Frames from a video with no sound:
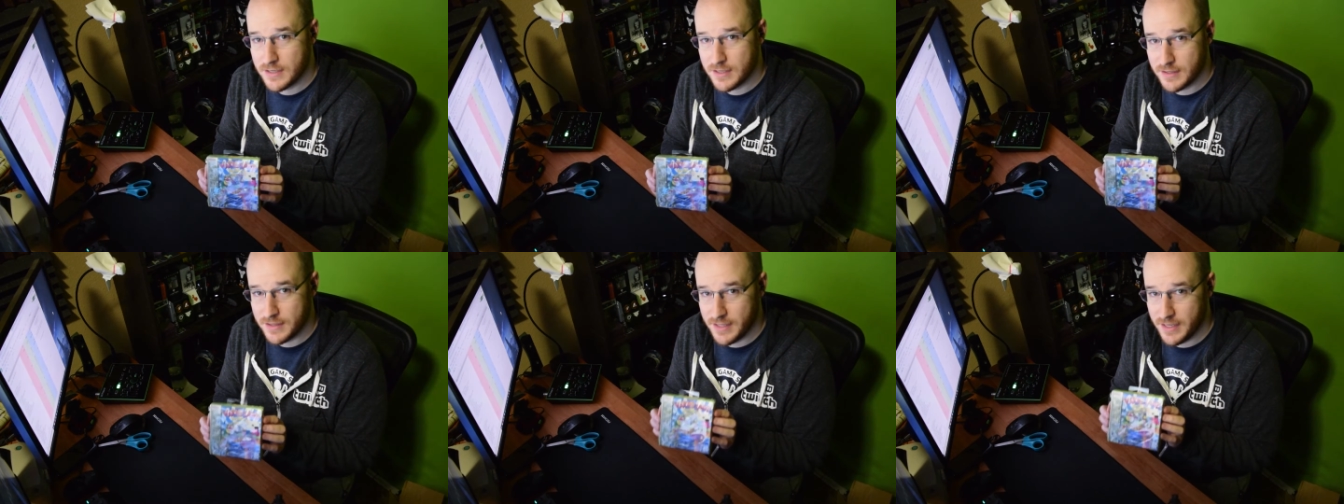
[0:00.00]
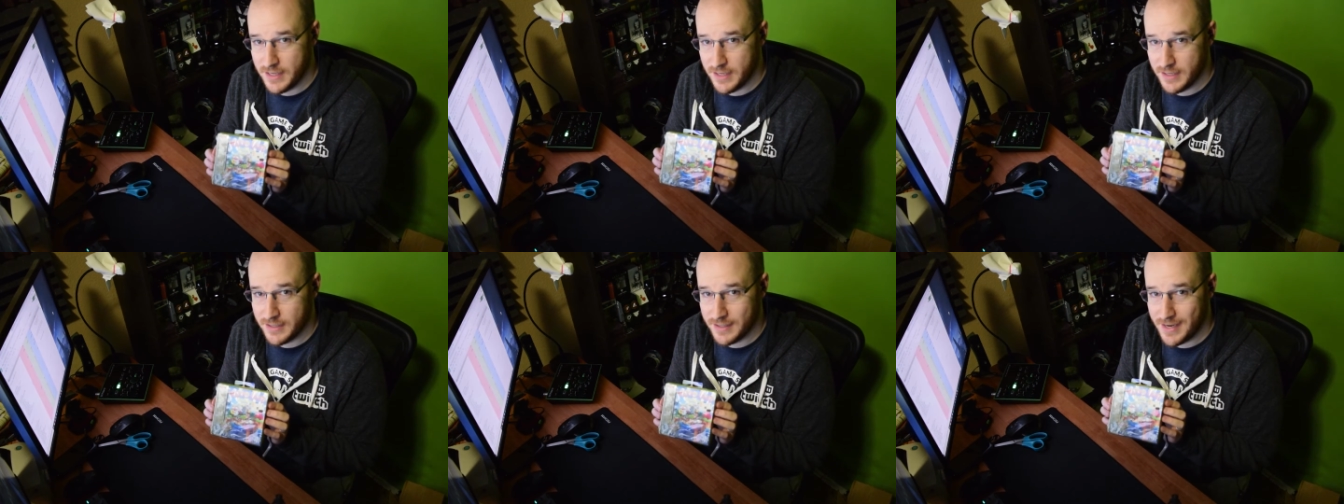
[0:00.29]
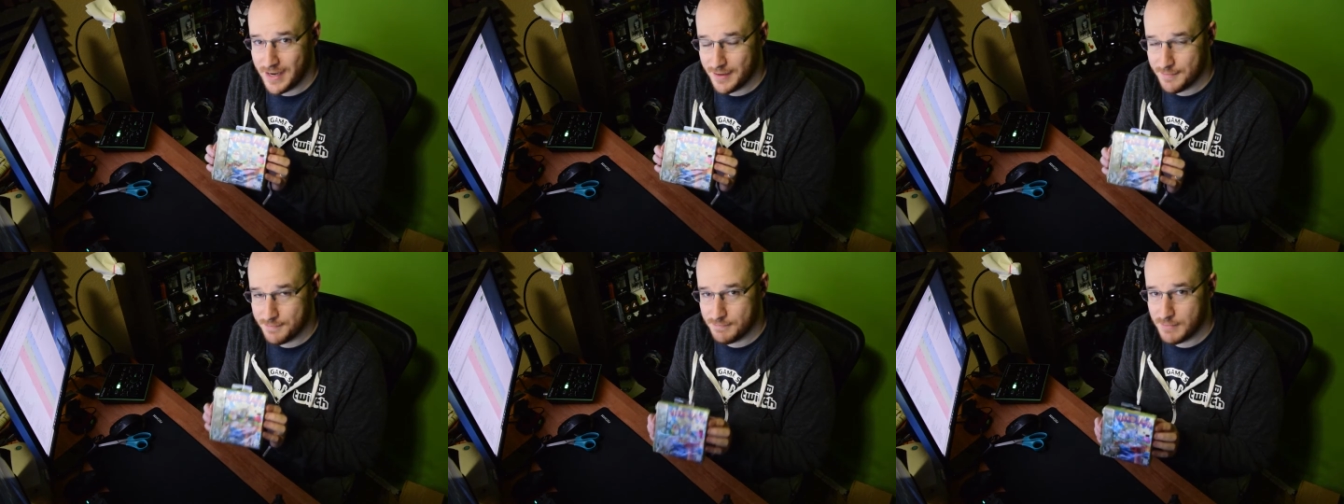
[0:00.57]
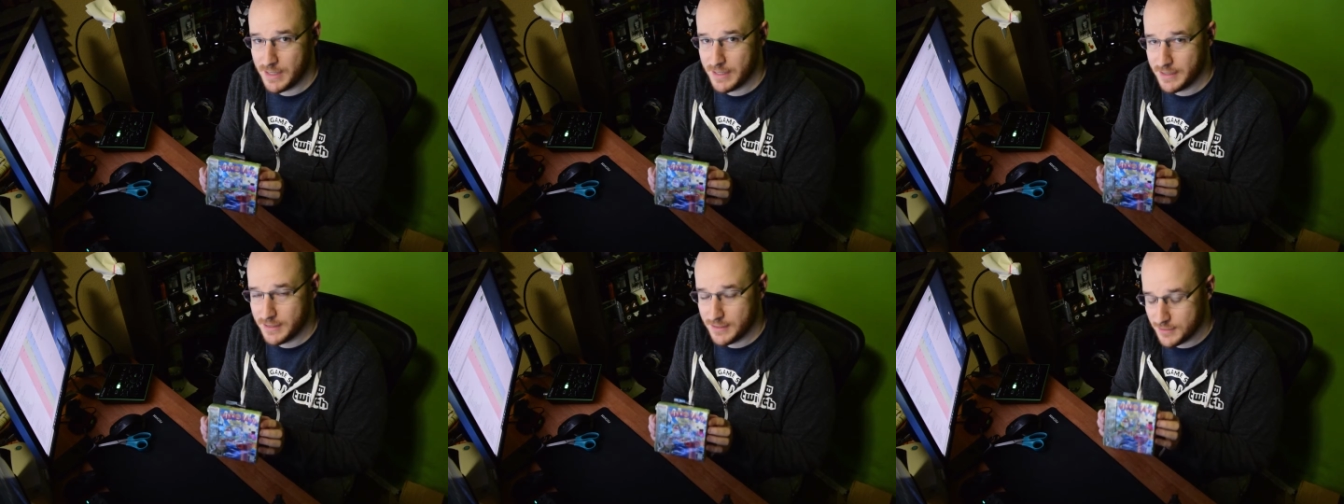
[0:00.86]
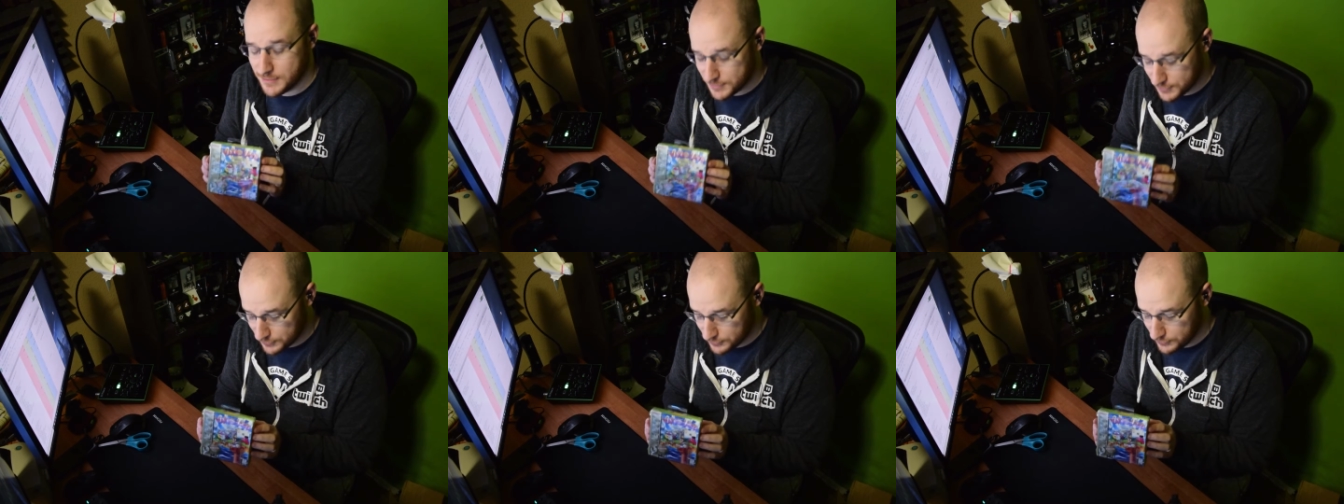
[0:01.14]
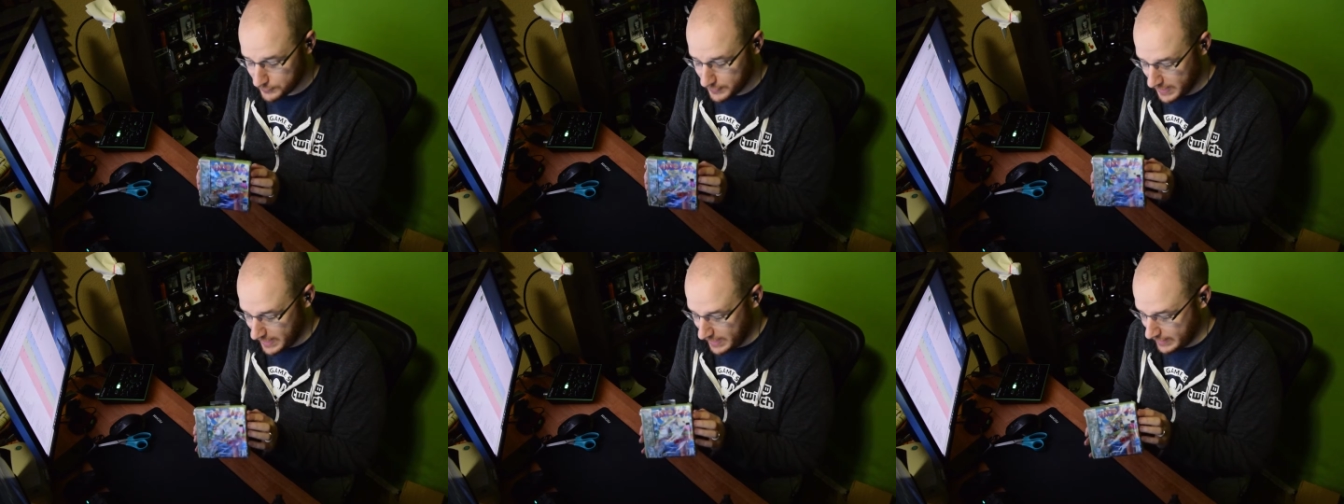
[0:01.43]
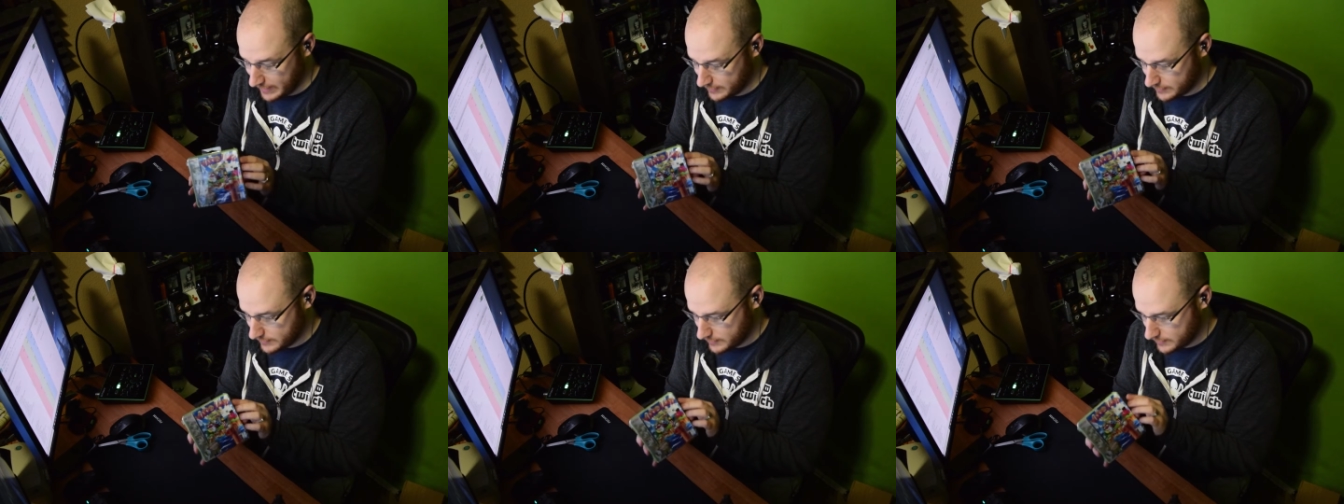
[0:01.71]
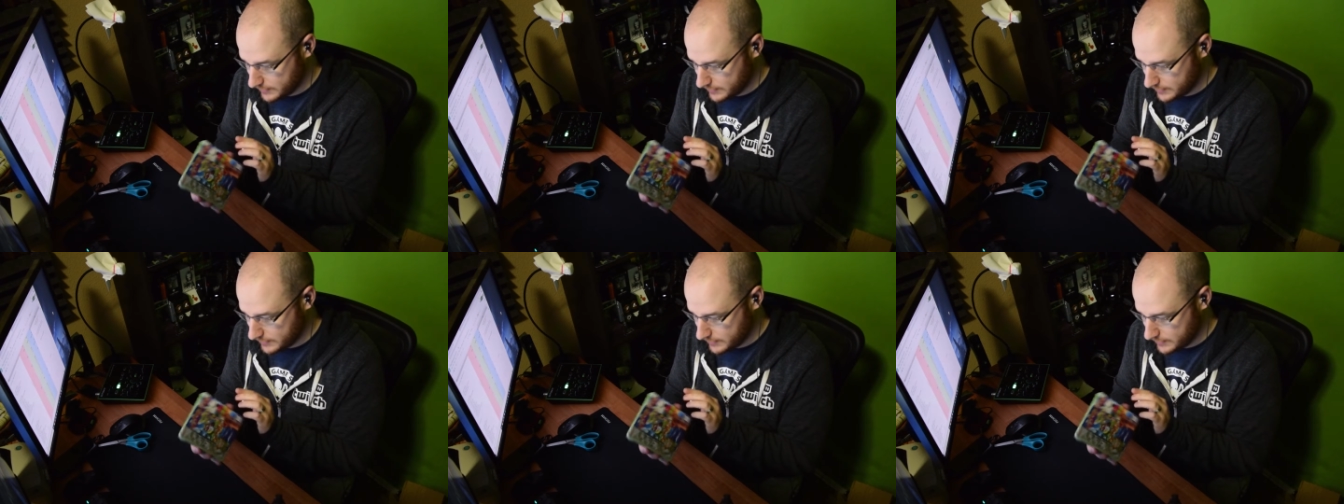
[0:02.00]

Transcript: then I might do that.